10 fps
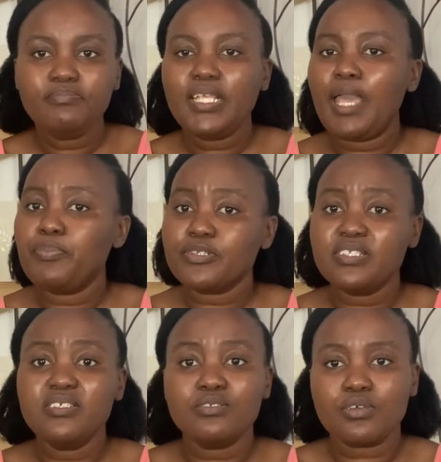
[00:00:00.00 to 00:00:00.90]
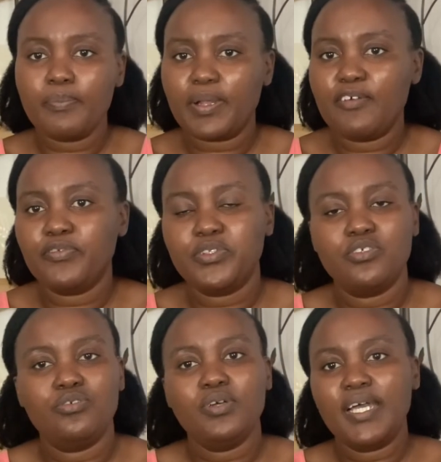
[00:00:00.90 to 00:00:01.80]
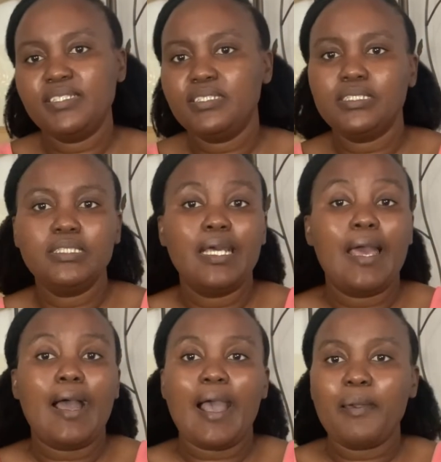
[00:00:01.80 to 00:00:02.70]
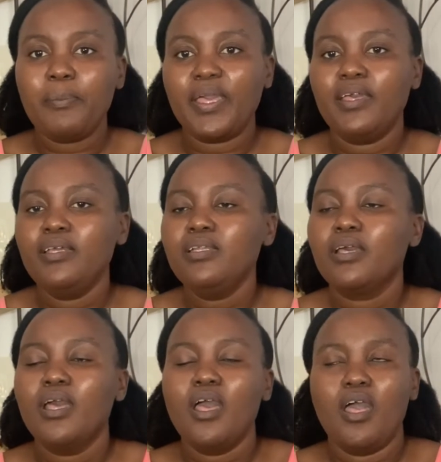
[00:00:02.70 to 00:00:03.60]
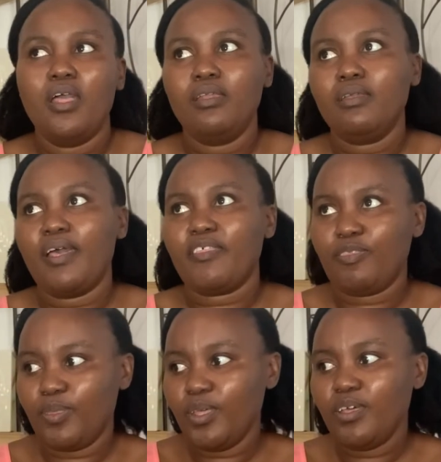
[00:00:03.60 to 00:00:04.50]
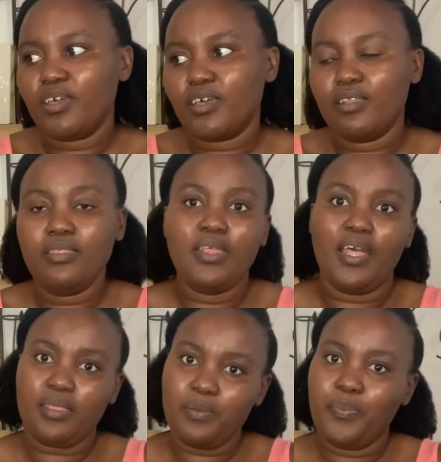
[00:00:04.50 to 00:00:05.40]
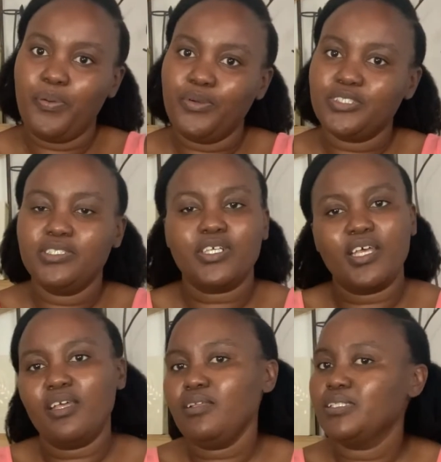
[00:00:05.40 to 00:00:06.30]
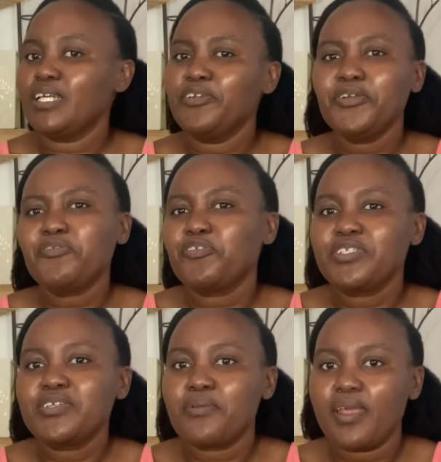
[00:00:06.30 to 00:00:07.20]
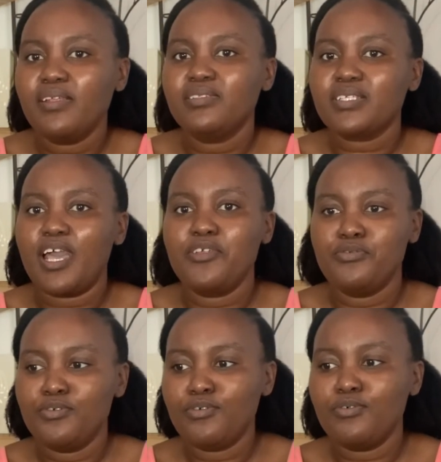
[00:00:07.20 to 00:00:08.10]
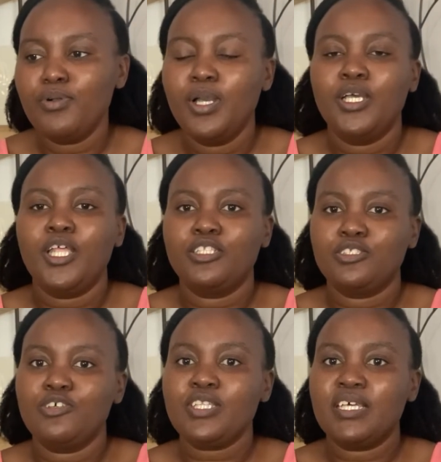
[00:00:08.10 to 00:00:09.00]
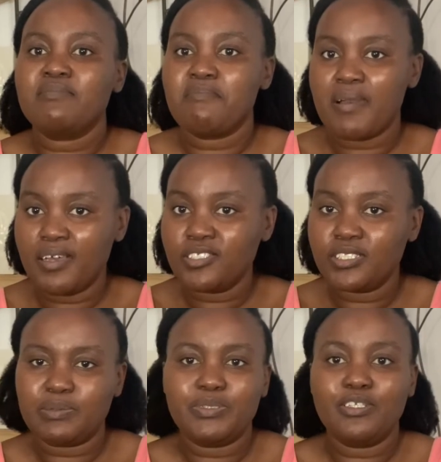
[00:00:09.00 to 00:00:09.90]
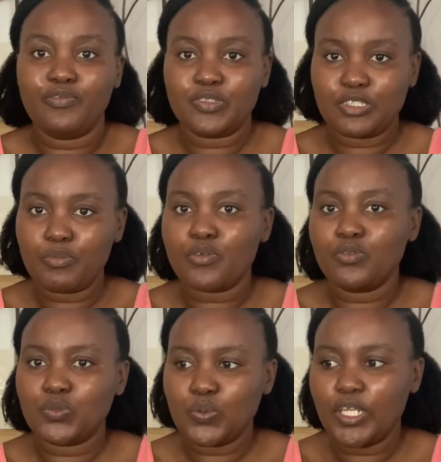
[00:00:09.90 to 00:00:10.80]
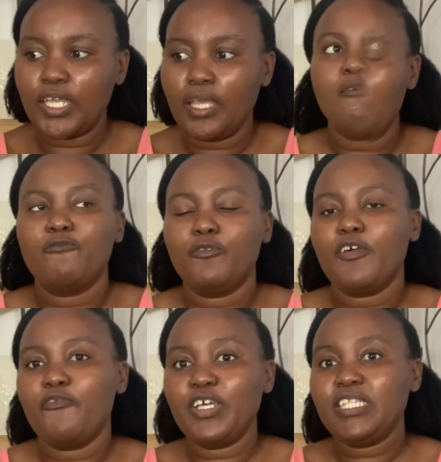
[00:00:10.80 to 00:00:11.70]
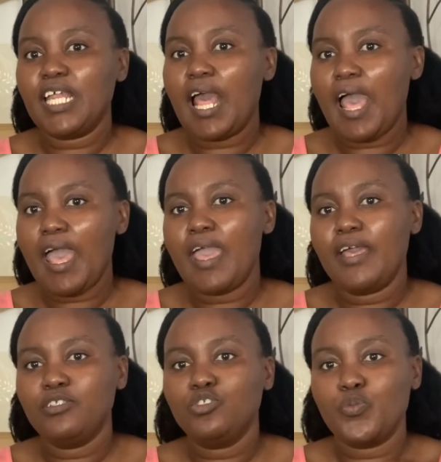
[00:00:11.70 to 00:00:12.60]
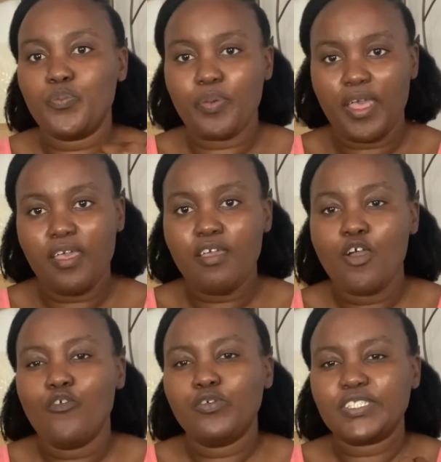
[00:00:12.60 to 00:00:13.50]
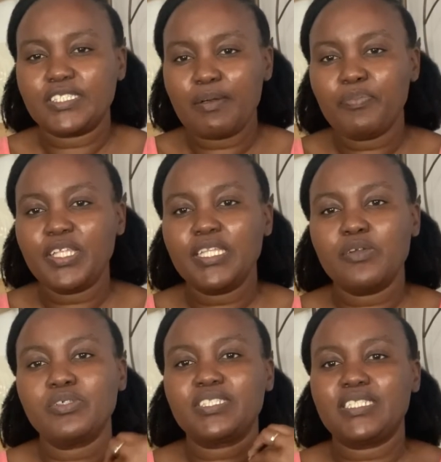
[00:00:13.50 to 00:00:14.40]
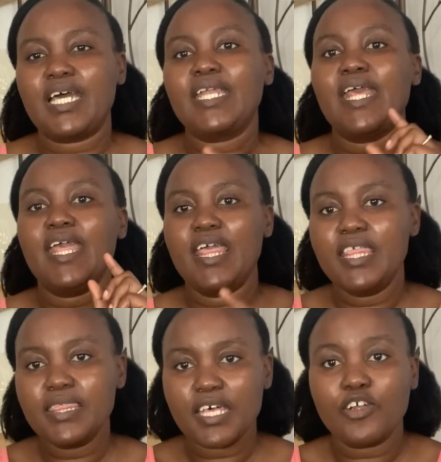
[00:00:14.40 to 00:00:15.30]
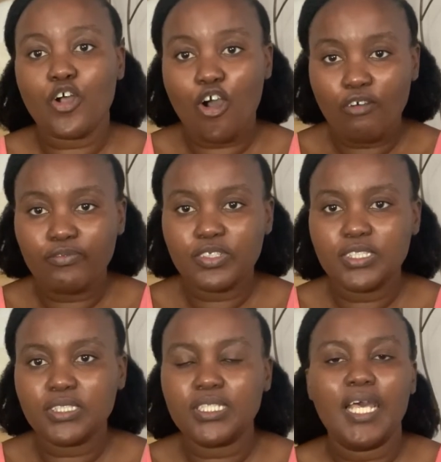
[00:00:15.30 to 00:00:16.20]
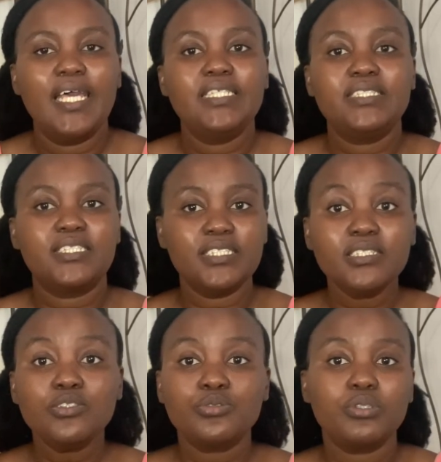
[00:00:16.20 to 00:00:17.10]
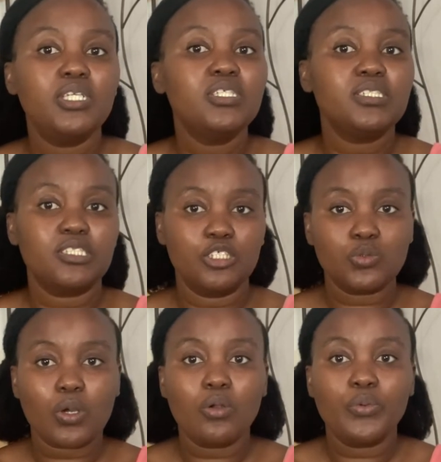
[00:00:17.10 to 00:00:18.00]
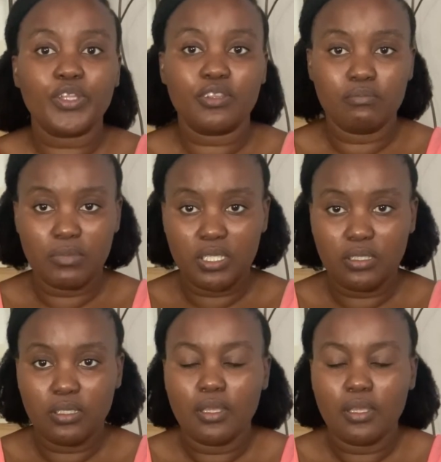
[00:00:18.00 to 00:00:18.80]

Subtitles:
I proceeded to apply for the new ID. I paid, and I think the other part, okay, it's 140 rands. I know it's not that much, especially for someone who's working. For the fact that I had to pay for something that was done in that office didn't really sit well with me,